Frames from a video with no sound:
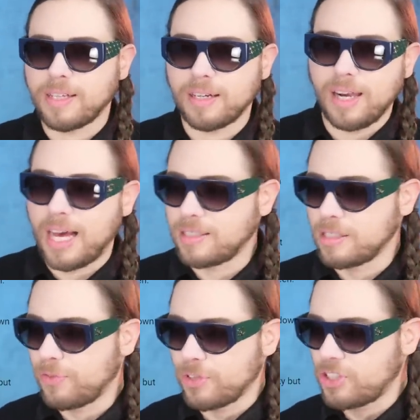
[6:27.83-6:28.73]

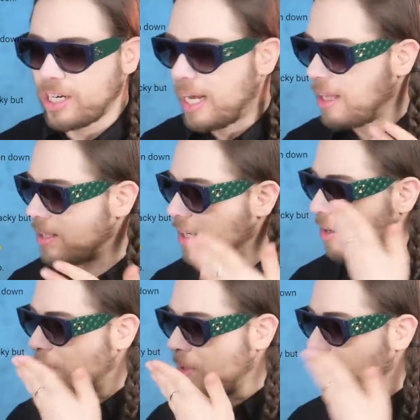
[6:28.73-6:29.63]
sunglasses for Chanel, you
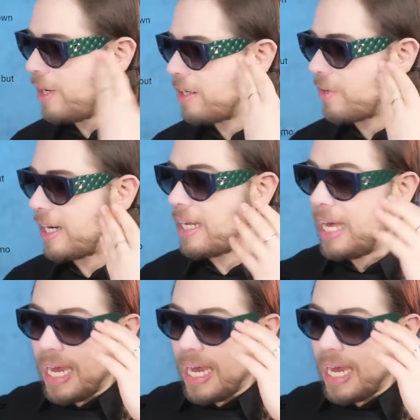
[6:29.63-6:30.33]
know, blue and green.